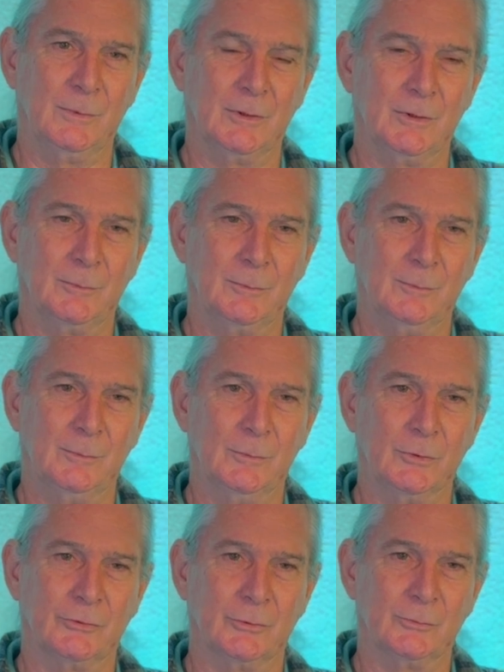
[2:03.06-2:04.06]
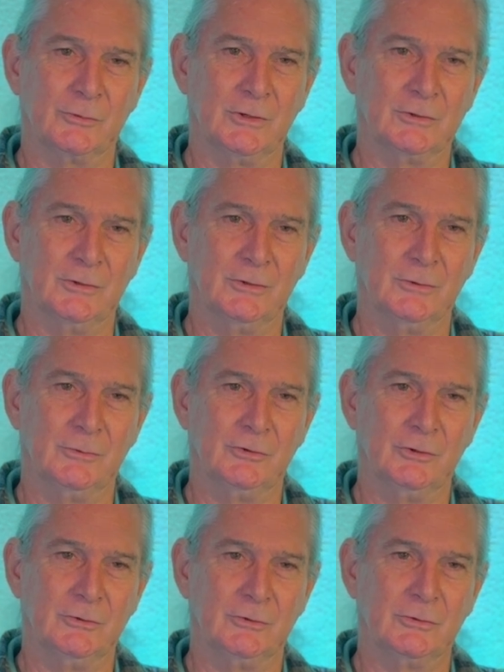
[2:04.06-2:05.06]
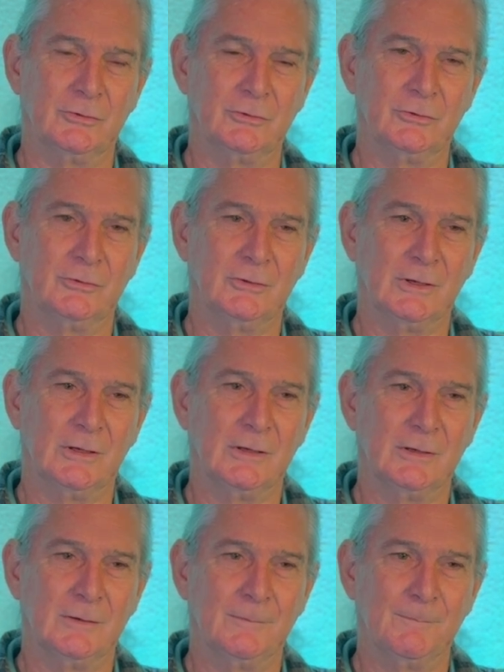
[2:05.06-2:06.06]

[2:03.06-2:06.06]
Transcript: uh, Muslims get to know Jesus, uh,